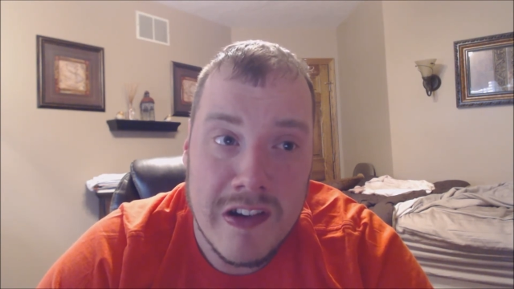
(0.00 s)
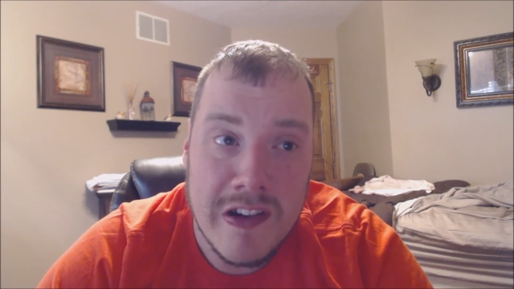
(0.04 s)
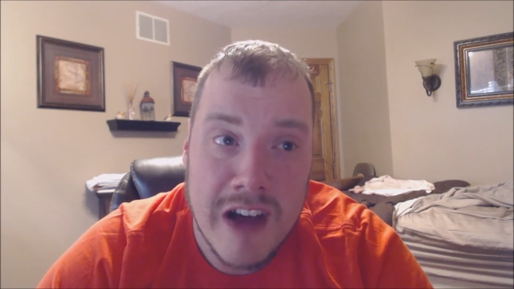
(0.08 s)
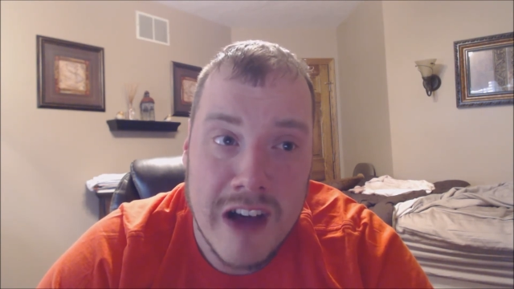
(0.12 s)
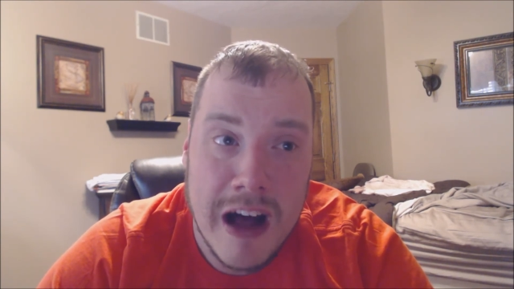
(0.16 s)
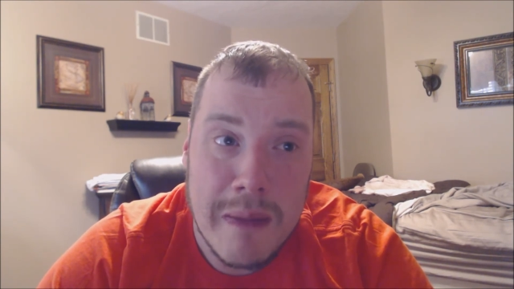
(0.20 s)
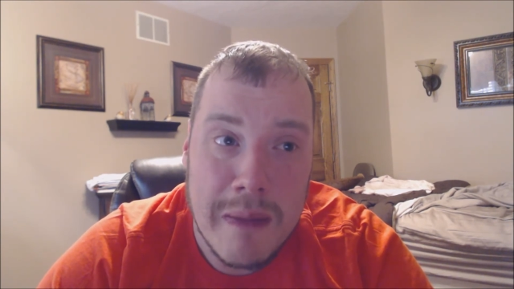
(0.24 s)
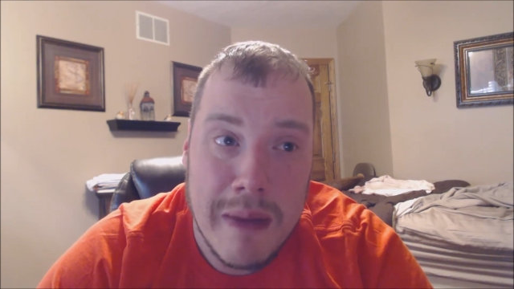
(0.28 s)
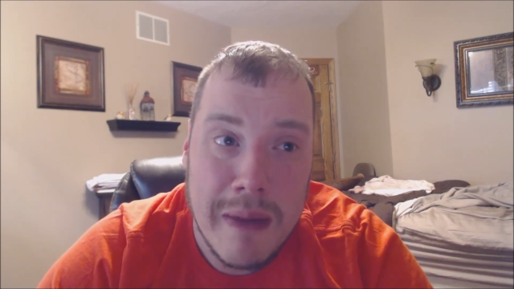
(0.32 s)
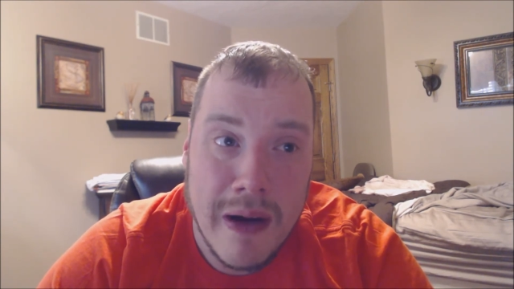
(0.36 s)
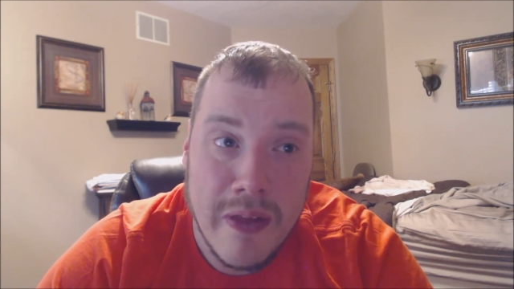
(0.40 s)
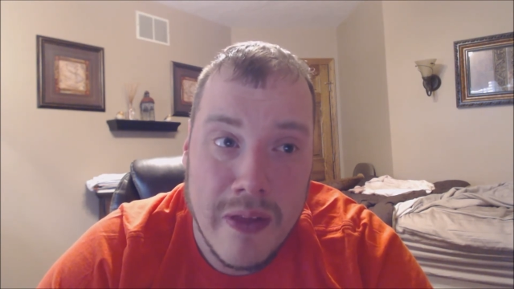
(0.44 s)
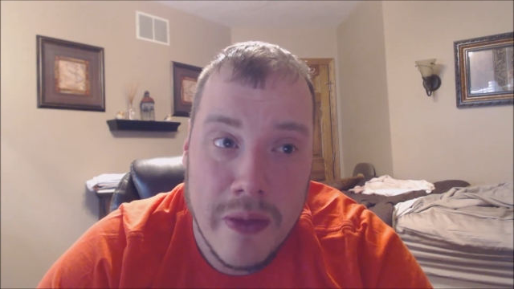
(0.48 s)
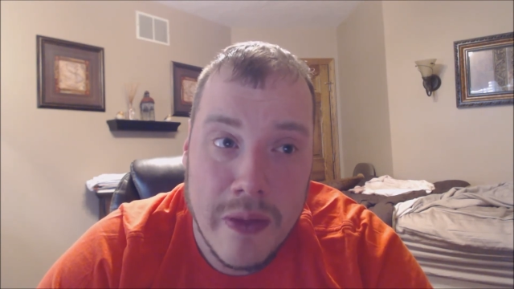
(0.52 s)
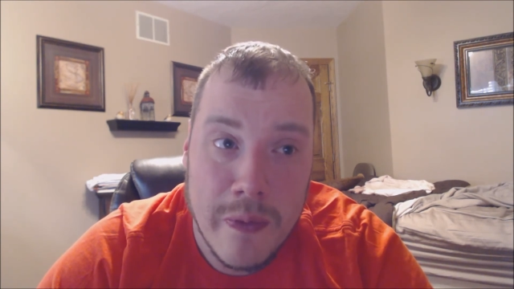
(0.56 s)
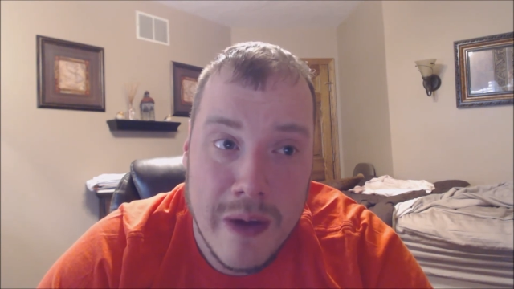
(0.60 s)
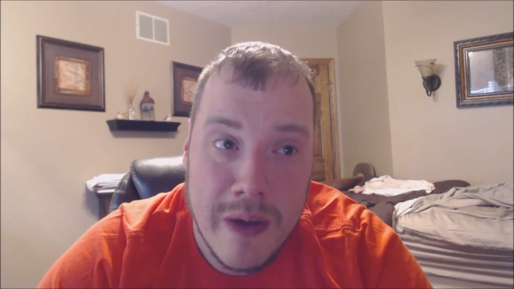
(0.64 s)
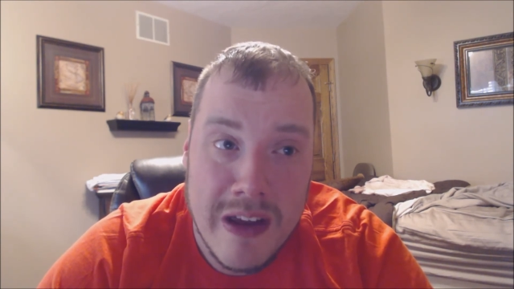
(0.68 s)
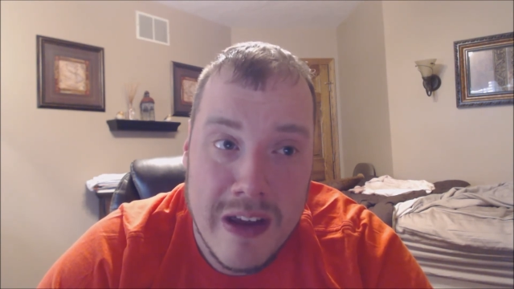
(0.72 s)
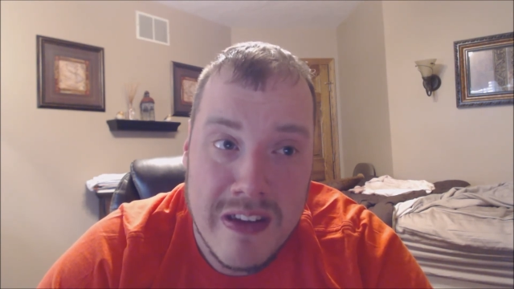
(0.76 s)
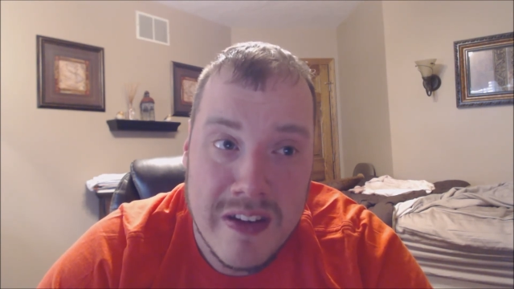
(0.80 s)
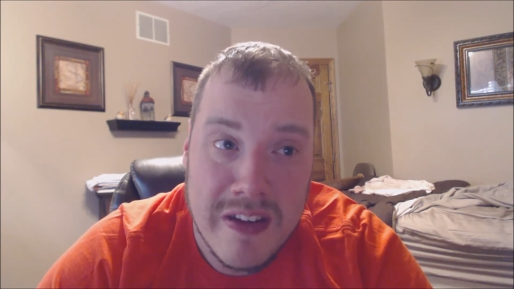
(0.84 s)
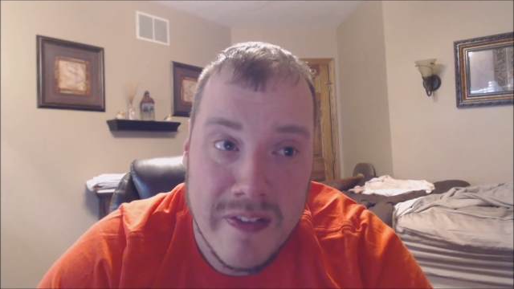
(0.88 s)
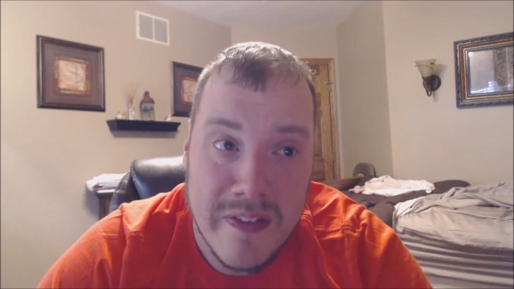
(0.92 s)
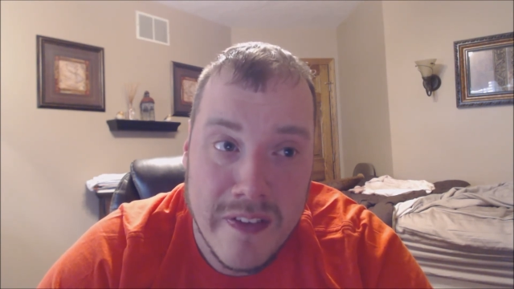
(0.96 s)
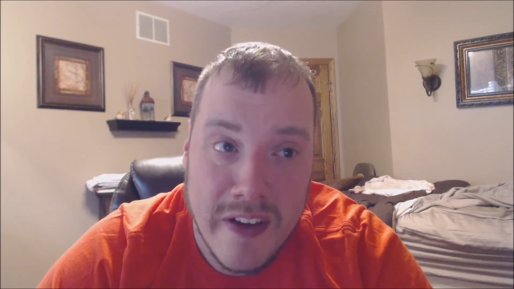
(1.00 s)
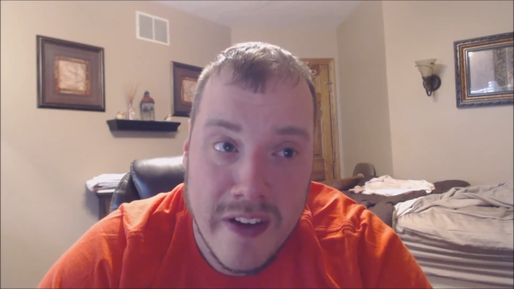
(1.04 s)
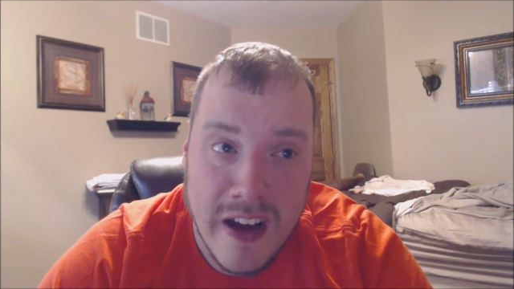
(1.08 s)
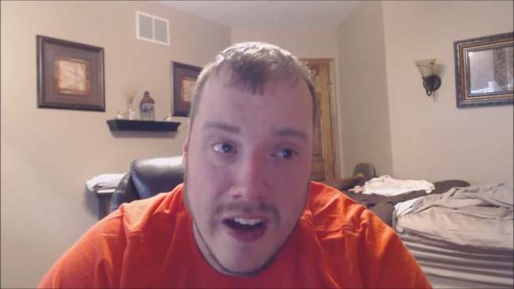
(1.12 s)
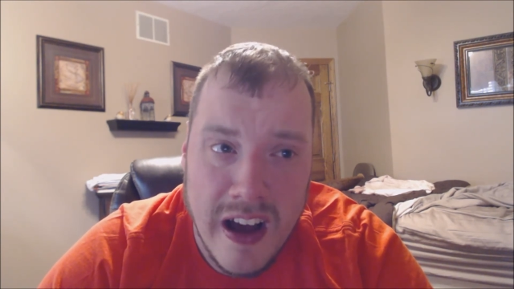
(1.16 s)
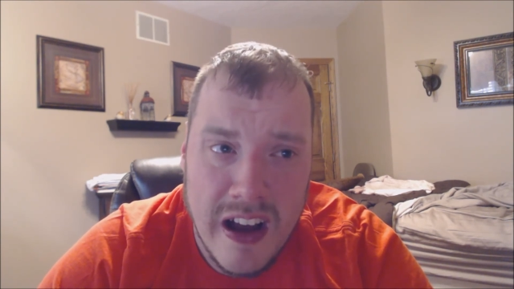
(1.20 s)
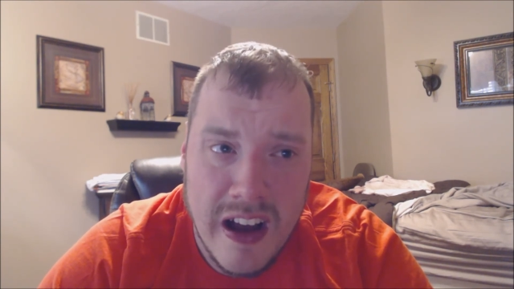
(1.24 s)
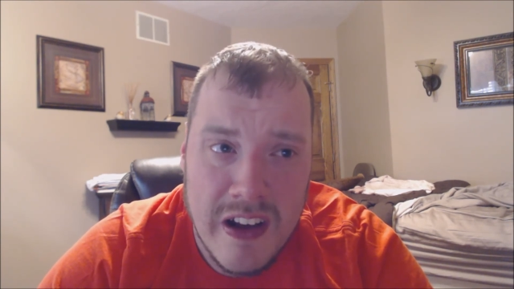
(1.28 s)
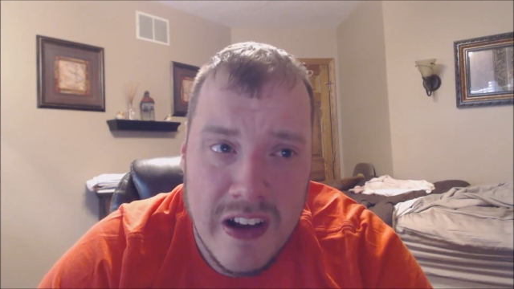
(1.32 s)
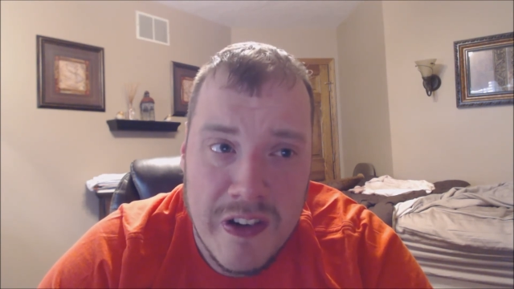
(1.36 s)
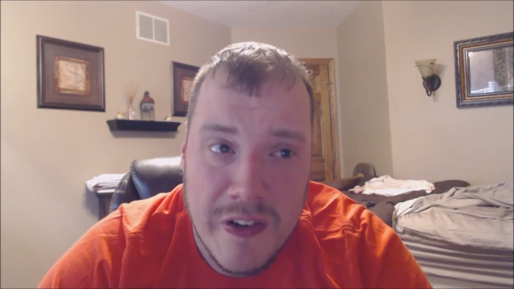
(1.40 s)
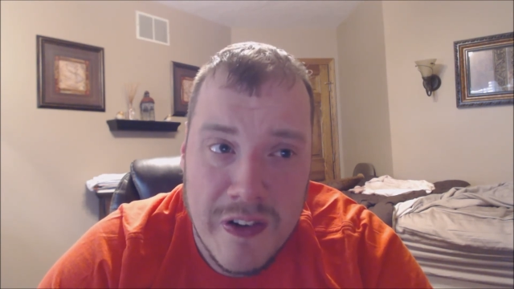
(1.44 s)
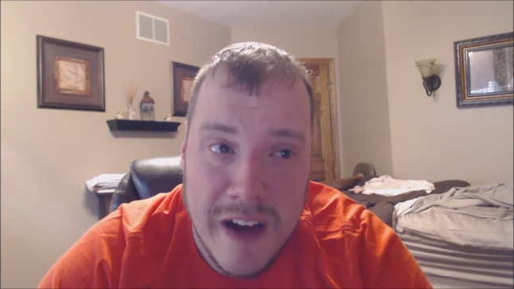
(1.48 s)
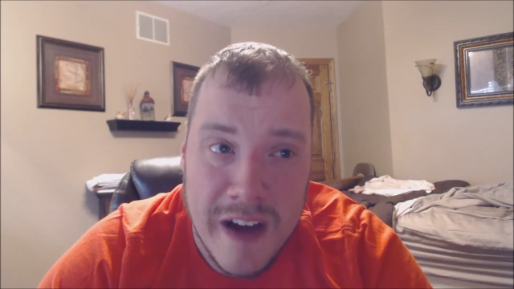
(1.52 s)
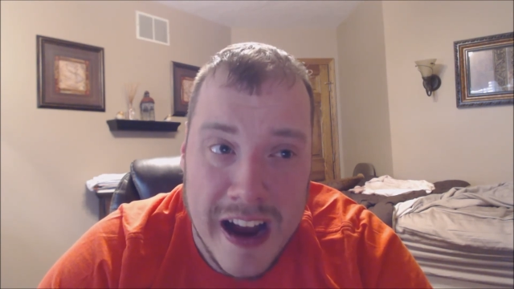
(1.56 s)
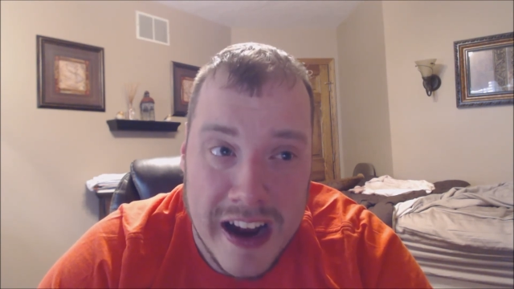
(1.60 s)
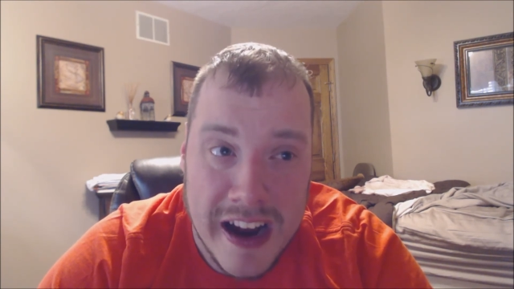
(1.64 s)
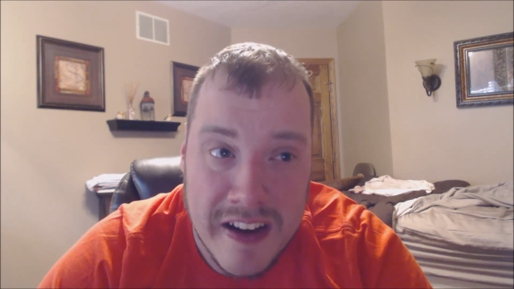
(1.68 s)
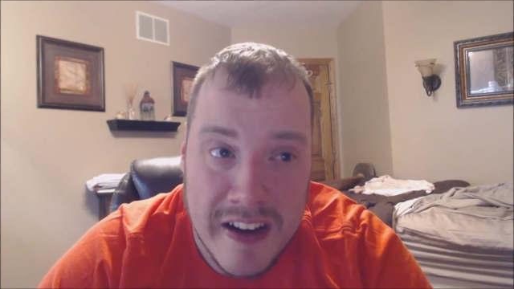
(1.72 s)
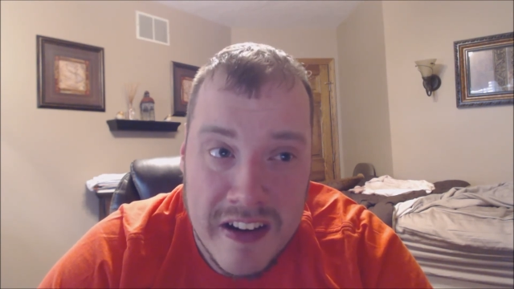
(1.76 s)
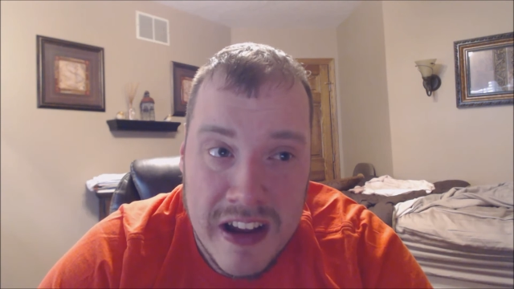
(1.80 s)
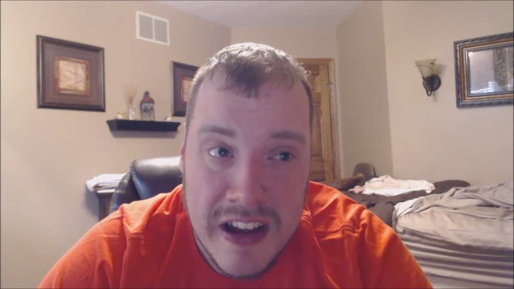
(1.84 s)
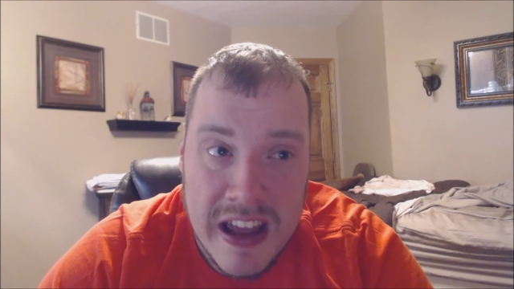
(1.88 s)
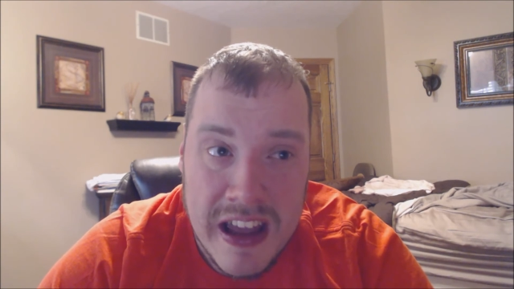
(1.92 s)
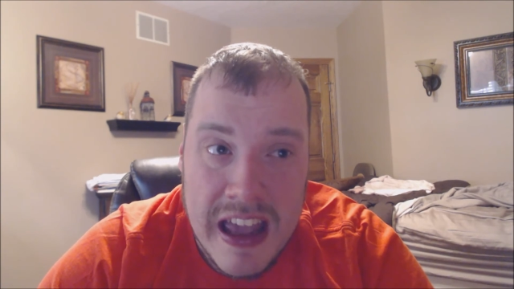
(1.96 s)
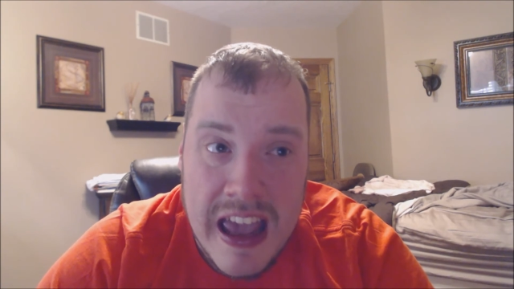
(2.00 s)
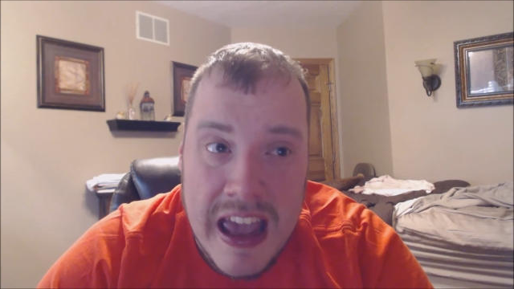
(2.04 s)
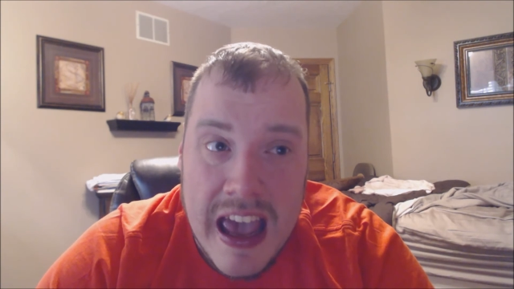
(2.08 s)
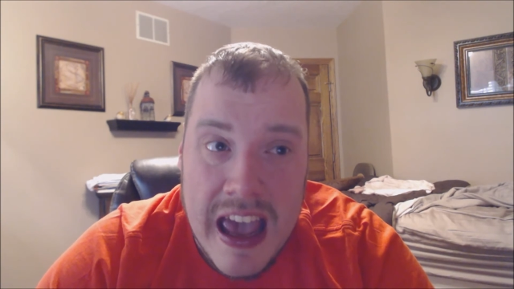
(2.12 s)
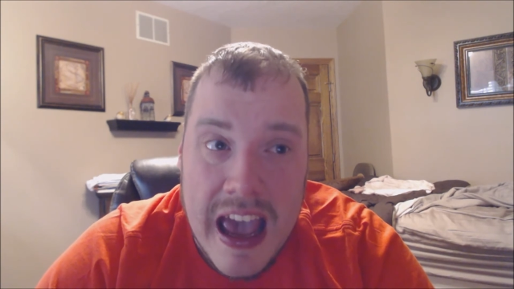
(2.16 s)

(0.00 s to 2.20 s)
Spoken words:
job out the rest of her contract.